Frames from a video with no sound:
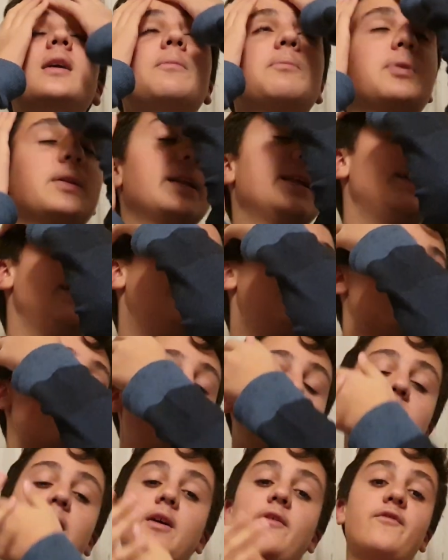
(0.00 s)
Please
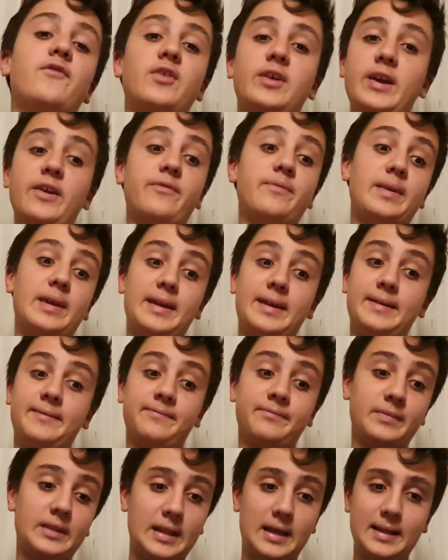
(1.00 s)
forgive me.
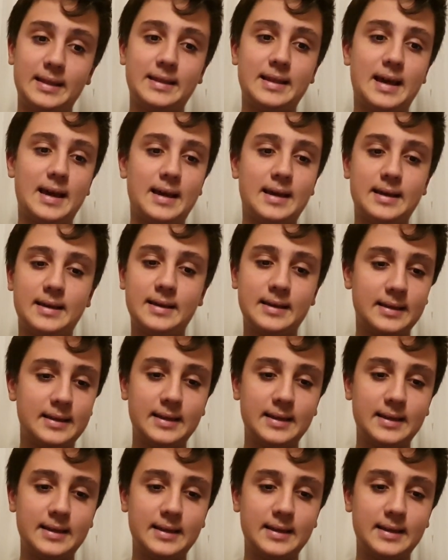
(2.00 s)
That